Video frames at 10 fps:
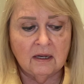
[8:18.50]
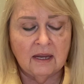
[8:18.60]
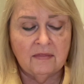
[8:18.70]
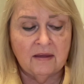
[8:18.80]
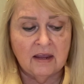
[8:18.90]

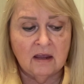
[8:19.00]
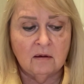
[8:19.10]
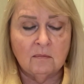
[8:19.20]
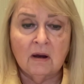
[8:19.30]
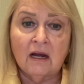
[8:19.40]
In the
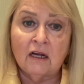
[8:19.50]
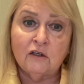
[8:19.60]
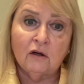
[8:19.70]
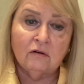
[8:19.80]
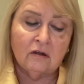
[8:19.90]
hymn
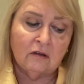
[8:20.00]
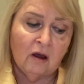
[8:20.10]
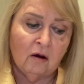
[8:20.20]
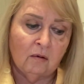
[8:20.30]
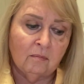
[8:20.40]
Adon
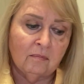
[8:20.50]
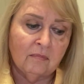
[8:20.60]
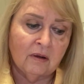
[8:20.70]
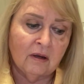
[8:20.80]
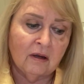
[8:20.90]
Olam,
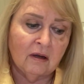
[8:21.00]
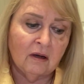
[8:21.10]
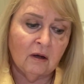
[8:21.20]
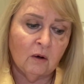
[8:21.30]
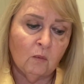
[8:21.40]

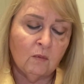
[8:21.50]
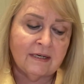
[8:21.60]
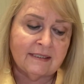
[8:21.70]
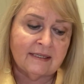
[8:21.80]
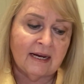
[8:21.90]

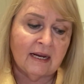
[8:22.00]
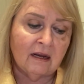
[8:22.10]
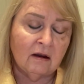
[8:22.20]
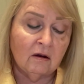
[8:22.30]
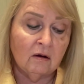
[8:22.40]
we
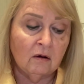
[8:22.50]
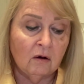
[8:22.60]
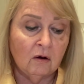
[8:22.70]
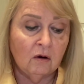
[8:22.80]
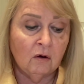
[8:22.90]
sing
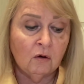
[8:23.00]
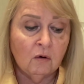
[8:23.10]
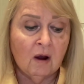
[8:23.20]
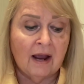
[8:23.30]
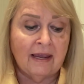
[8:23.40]

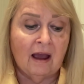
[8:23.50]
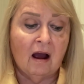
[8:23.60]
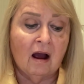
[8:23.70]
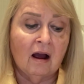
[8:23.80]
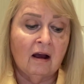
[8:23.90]
Hu
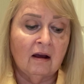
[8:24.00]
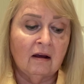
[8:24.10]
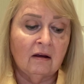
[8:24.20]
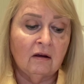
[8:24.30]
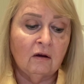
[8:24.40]
Haya,
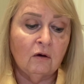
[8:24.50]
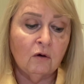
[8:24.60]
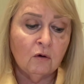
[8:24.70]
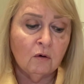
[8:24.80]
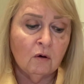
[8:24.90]

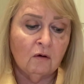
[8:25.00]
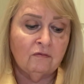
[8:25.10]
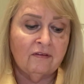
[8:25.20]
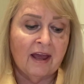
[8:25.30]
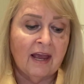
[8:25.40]
Hu
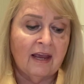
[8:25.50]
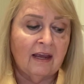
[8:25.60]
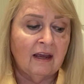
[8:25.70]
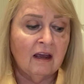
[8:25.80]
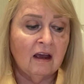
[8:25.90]

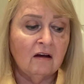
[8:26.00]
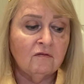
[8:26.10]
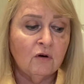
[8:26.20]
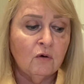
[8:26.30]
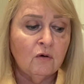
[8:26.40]
Hoveh,
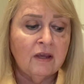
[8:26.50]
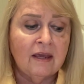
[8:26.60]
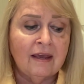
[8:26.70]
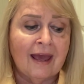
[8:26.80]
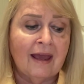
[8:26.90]
V'Hu
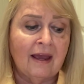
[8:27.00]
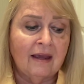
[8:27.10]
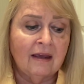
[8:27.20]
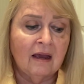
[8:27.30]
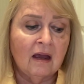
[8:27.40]

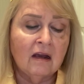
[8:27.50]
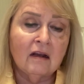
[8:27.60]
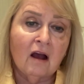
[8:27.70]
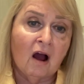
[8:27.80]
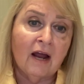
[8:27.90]
Yiyeh,
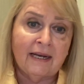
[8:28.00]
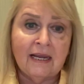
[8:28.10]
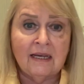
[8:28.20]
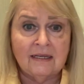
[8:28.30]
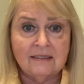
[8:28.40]
God
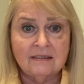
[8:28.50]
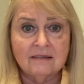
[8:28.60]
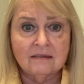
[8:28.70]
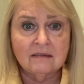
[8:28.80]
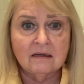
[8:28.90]

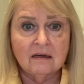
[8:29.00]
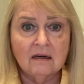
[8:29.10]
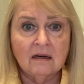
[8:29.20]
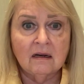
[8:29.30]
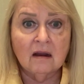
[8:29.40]
is,
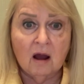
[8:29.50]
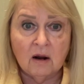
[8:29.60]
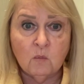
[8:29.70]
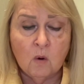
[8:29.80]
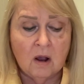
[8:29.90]

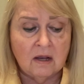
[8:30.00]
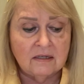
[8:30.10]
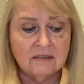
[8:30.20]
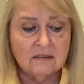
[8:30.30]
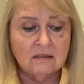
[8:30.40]
God
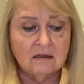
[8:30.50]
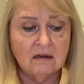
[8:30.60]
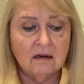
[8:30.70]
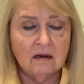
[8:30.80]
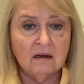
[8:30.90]
was,
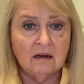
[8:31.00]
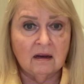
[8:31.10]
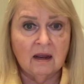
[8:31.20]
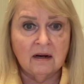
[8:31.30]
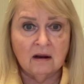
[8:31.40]

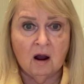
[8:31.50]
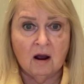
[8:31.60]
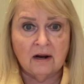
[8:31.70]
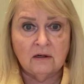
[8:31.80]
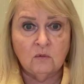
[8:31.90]
and
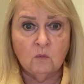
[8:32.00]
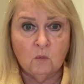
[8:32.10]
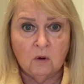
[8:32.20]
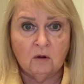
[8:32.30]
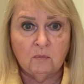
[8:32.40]
God
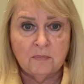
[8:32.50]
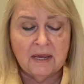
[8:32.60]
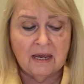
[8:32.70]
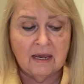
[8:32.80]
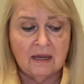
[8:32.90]
will
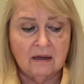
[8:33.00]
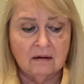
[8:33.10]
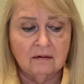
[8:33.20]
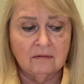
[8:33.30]
be.